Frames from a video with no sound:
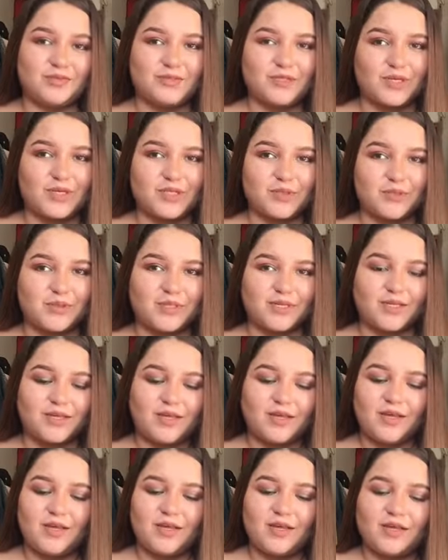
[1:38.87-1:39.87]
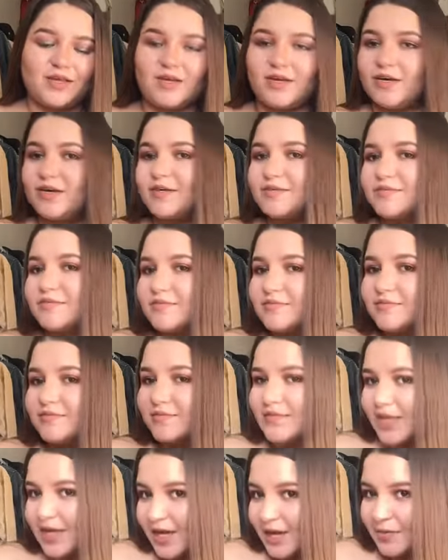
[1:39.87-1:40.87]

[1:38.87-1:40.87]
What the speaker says: judge me. Yeah,